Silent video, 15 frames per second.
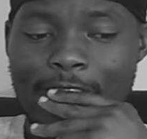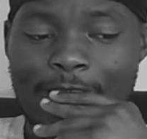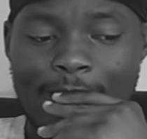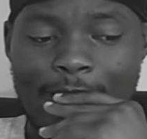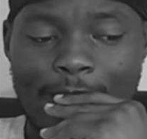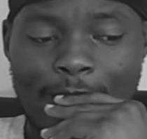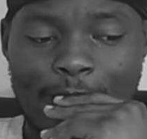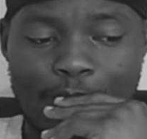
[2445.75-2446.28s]

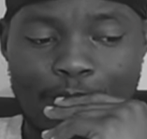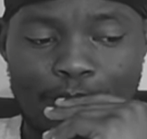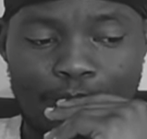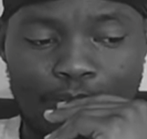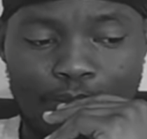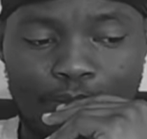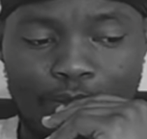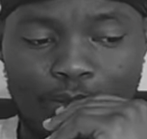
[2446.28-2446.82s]

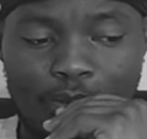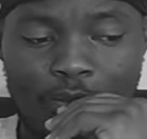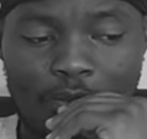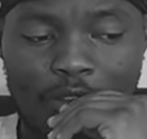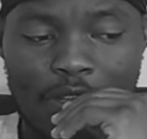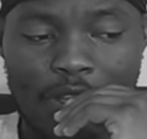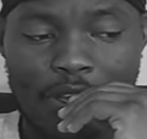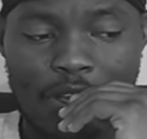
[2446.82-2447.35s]
um,
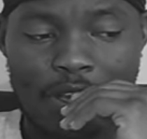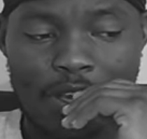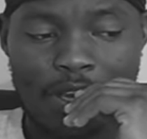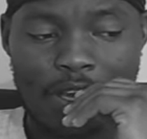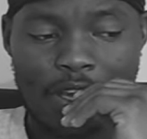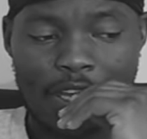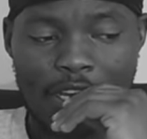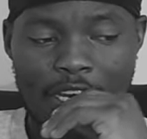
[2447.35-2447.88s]

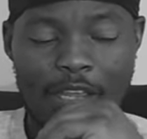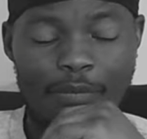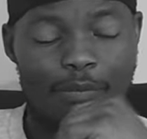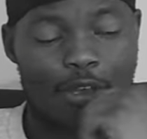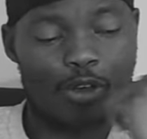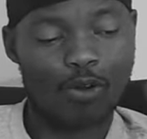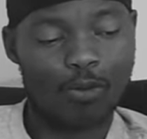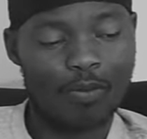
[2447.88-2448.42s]
let
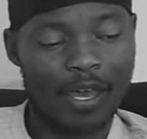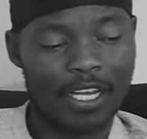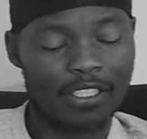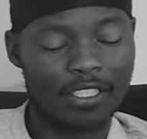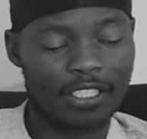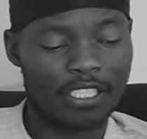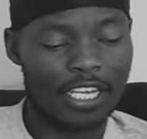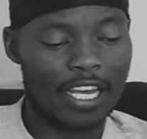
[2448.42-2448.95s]
me go back
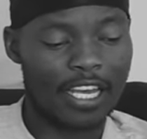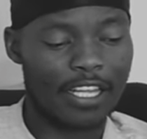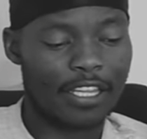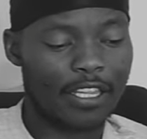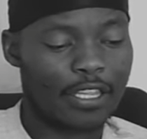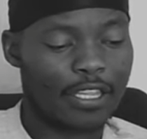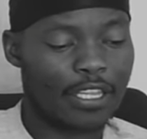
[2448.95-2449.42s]
to saying